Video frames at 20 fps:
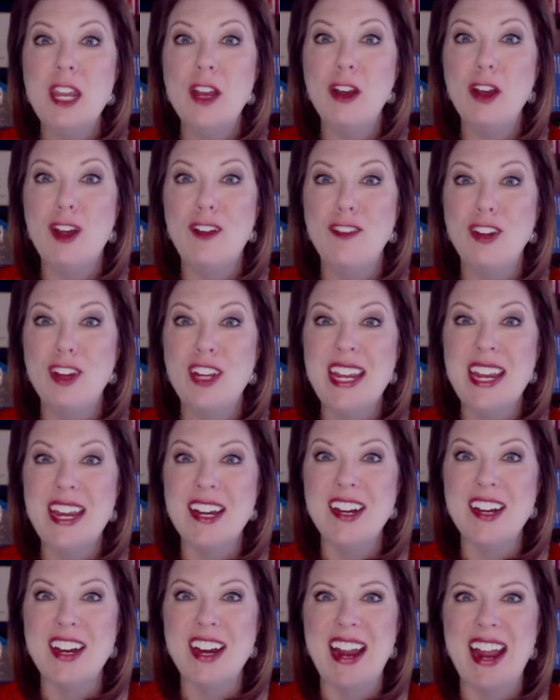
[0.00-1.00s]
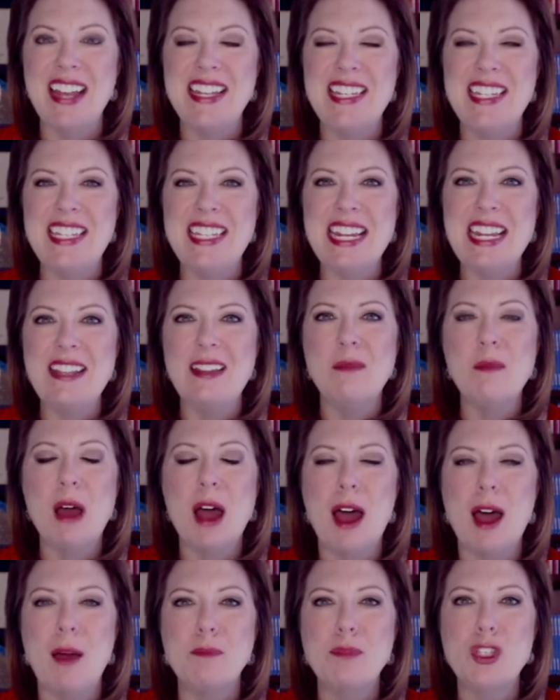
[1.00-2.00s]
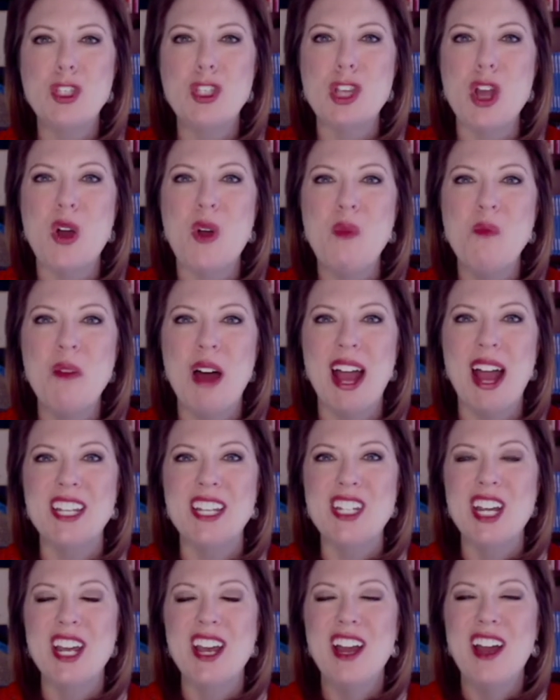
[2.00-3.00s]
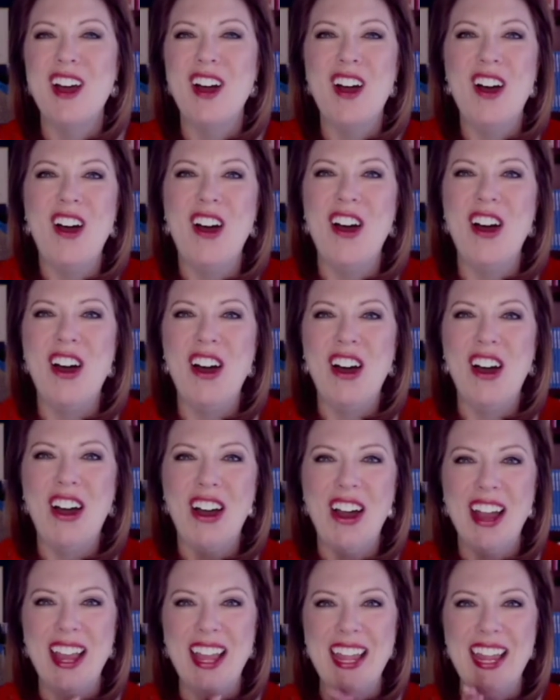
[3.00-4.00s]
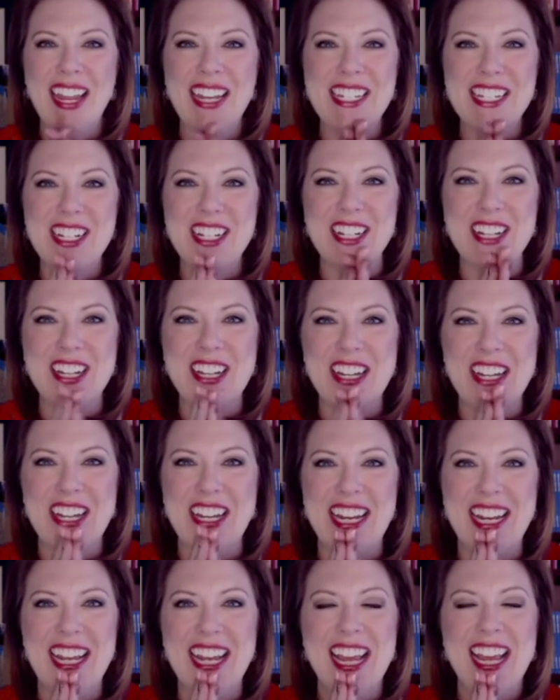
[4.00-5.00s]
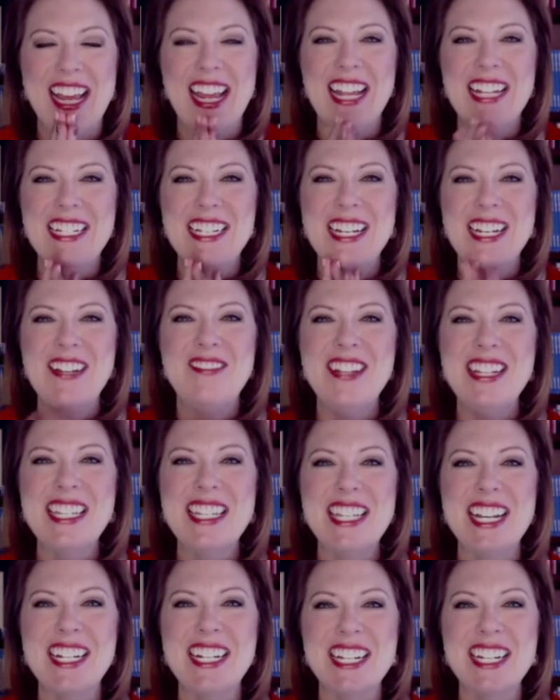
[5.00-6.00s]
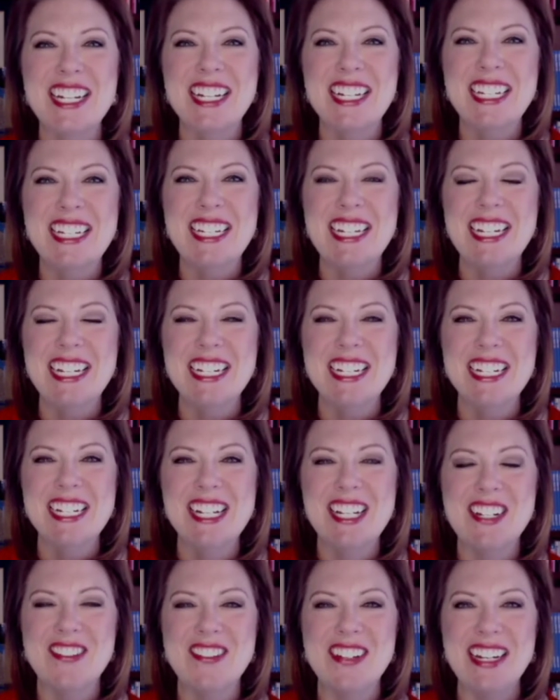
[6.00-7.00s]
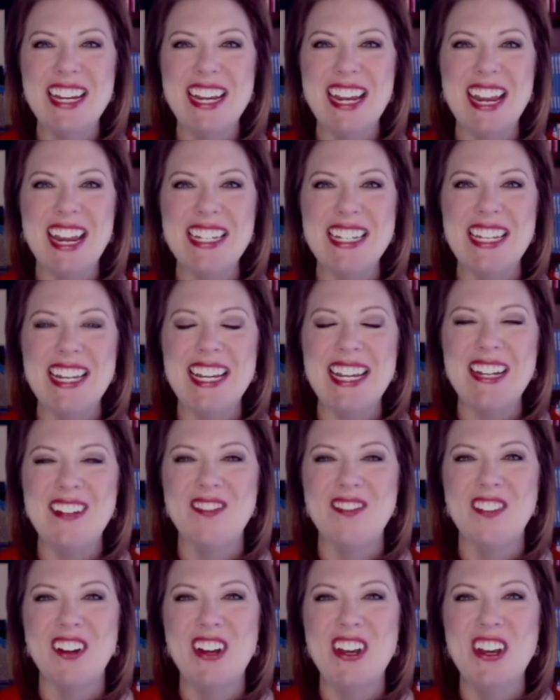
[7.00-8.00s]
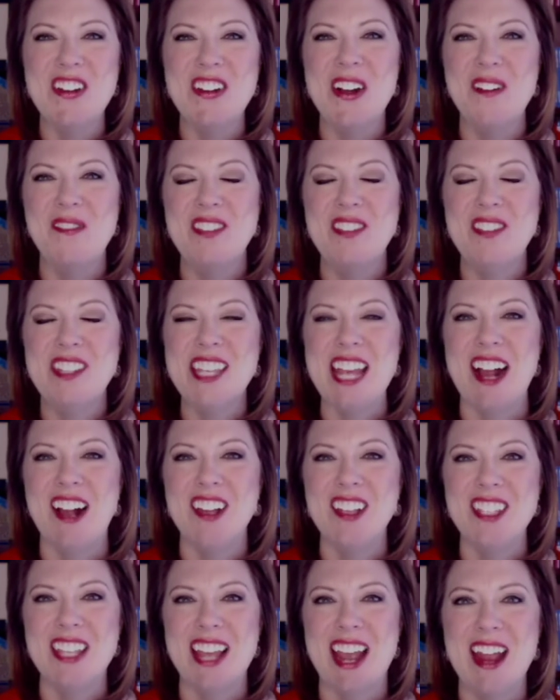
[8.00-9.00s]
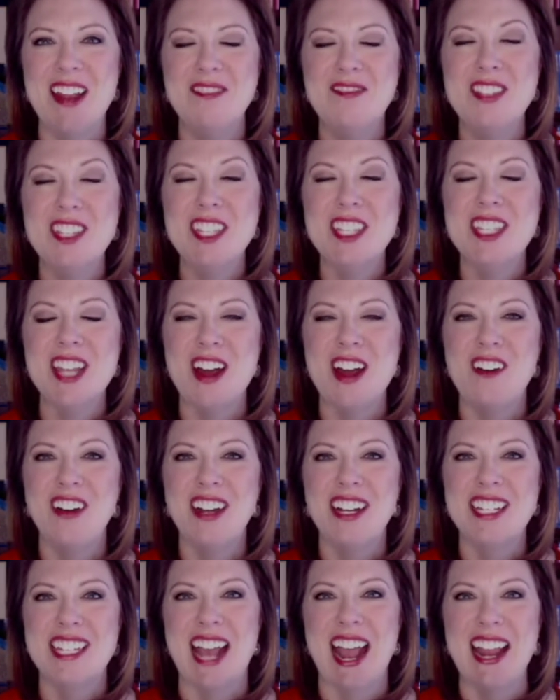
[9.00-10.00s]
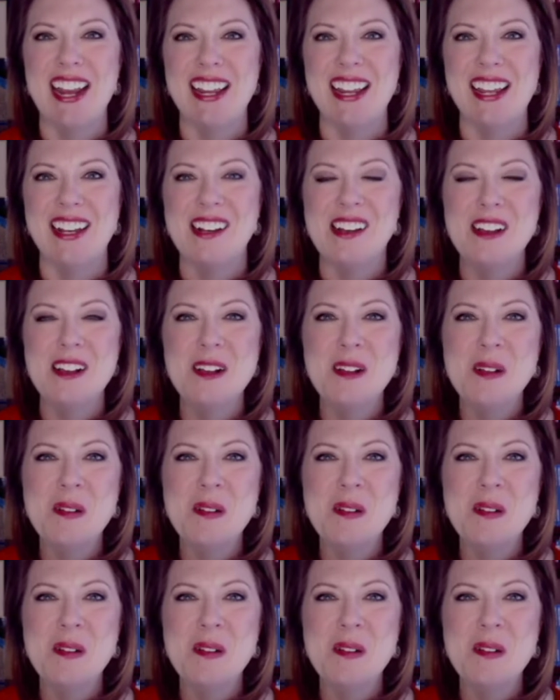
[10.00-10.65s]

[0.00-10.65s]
year over year and see them up so much, it's good. It's going to be such a good year in 2018 for new home sales. I am so excited.